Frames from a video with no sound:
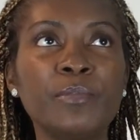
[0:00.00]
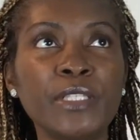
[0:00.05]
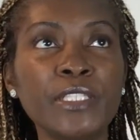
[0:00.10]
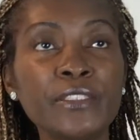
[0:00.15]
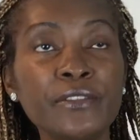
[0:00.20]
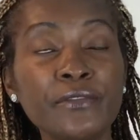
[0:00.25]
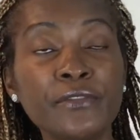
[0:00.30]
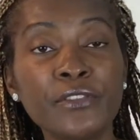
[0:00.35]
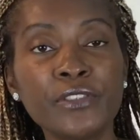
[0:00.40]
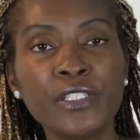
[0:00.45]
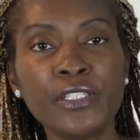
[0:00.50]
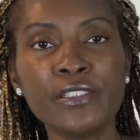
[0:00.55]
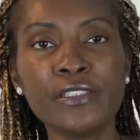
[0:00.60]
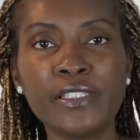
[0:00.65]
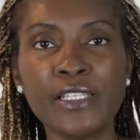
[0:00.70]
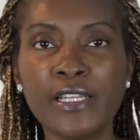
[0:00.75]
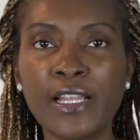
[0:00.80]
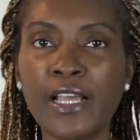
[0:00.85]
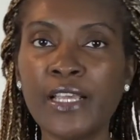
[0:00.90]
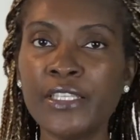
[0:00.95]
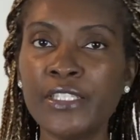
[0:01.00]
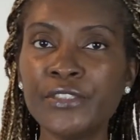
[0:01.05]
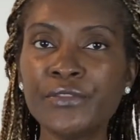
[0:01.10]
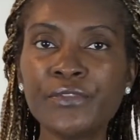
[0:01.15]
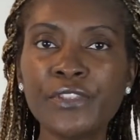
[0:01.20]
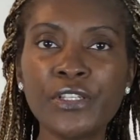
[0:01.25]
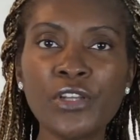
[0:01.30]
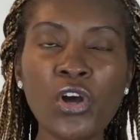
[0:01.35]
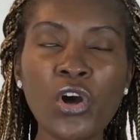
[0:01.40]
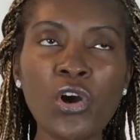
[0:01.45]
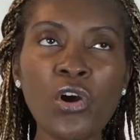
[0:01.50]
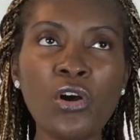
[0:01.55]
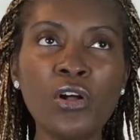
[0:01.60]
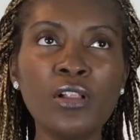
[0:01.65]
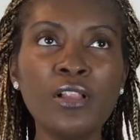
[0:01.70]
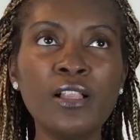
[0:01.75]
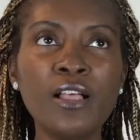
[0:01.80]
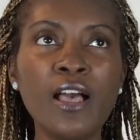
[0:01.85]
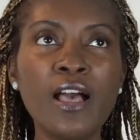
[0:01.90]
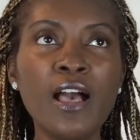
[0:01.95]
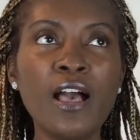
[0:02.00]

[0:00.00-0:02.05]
blissfulness that I can recall,